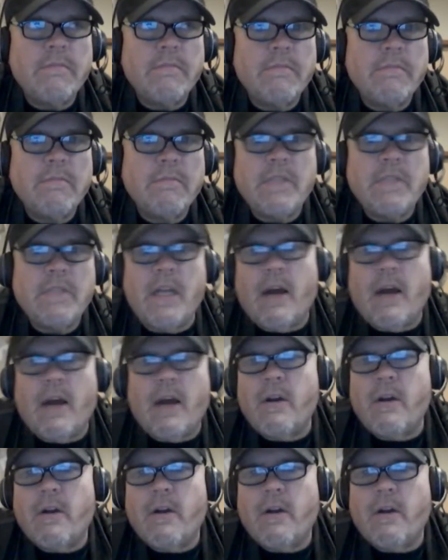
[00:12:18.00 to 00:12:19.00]
I
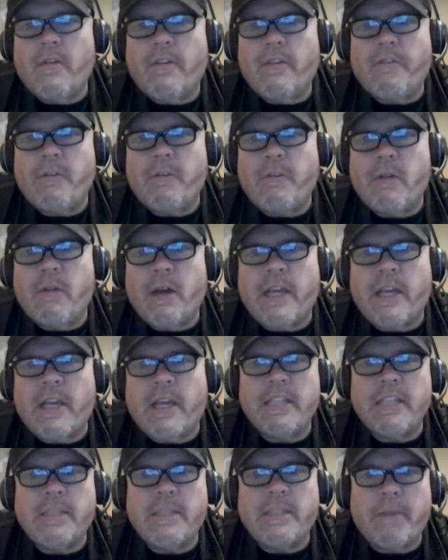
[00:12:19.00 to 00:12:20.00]
don't know if a full-on
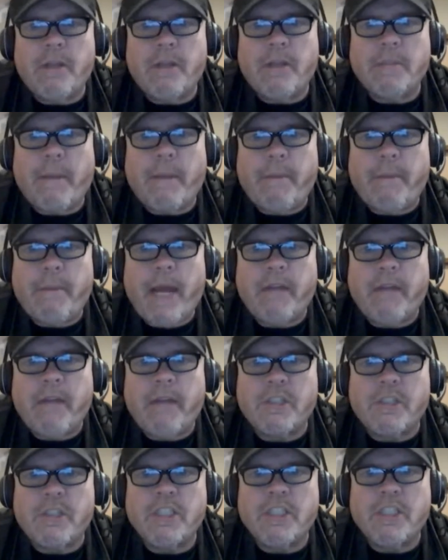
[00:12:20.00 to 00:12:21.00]
guest appearance by
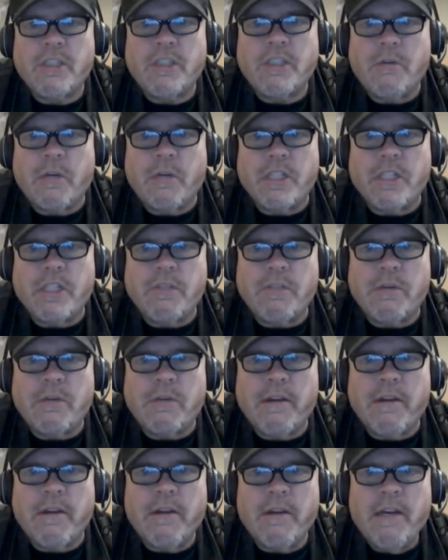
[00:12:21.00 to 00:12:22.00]
Patrick Stewart
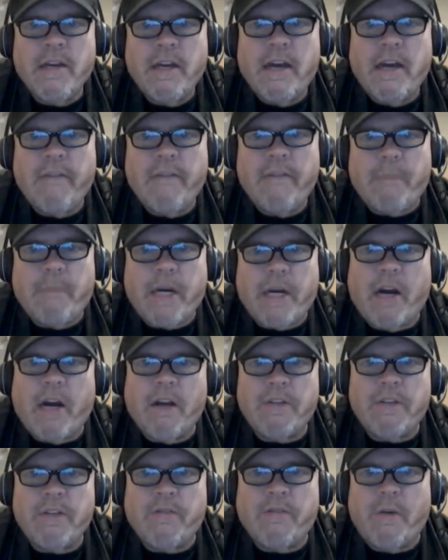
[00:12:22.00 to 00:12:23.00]
doing
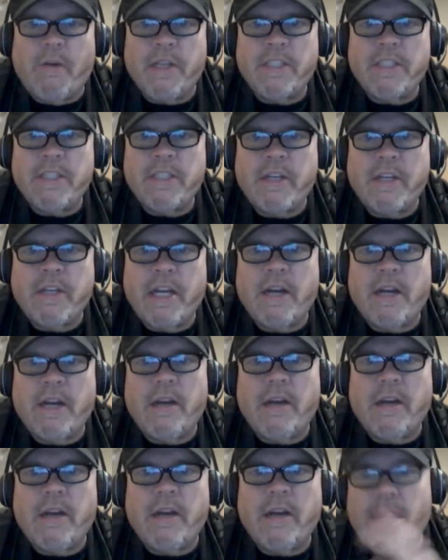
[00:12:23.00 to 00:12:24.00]
Picard's voice on here,
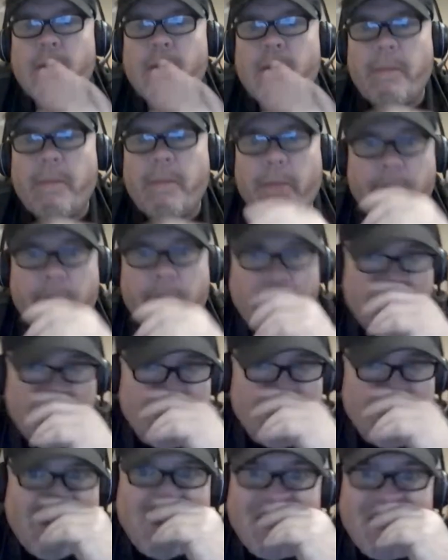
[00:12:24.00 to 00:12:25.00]
even though that would be pretty
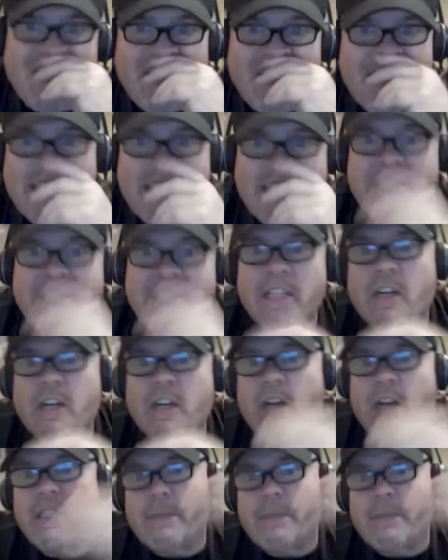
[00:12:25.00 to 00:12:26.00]
awesome. I don't know that that's in the
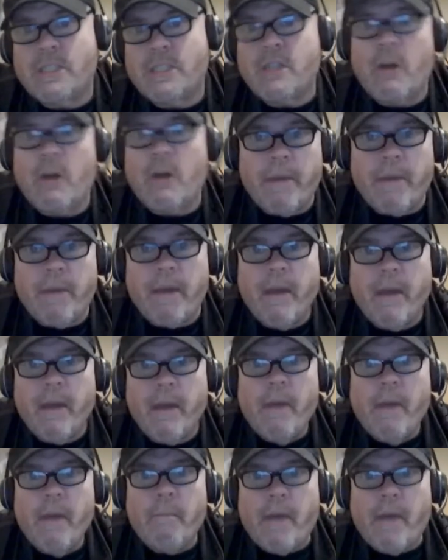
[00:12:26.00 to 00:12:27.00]
cards. I'm still hoping
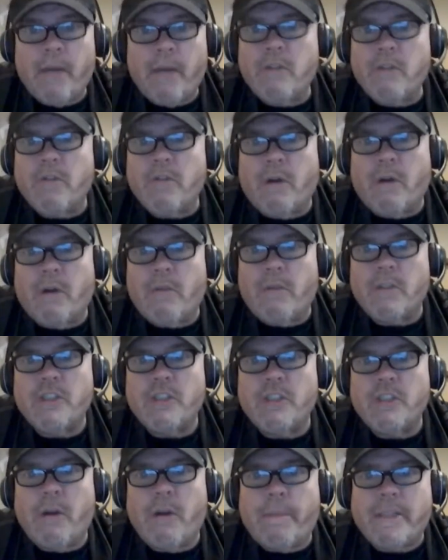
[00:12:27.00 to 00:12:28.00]
Michael Dorn will
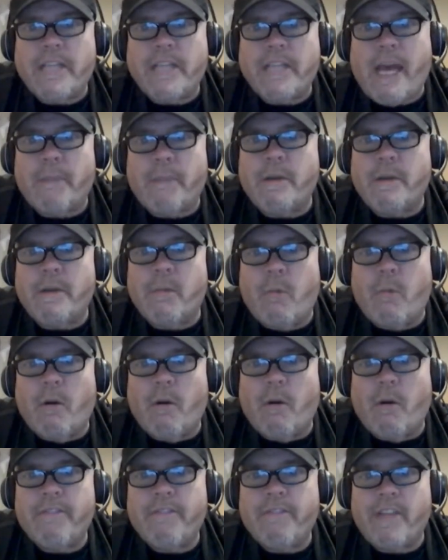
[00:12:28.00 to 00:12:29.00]
show up as Captain
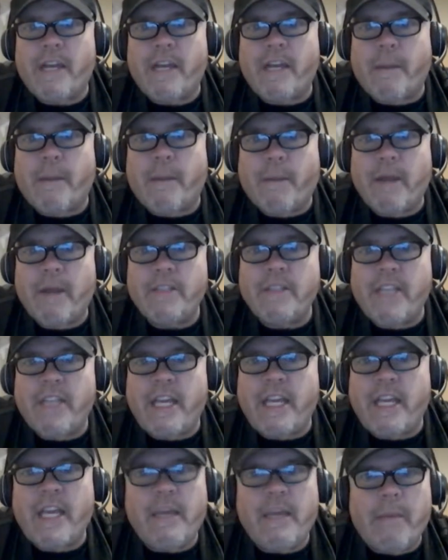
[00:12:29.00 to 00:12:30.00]
Worf, the Enterprise
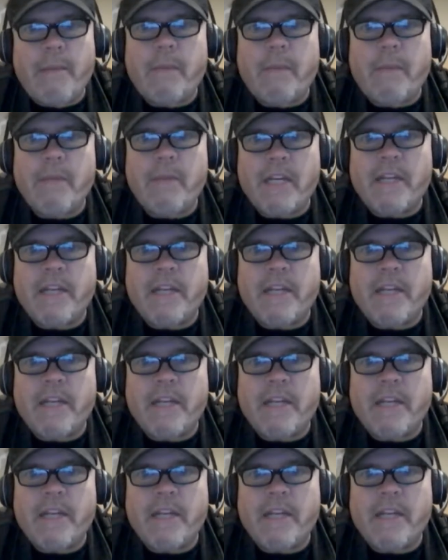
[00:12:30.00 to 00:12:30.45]
E, and maybe we get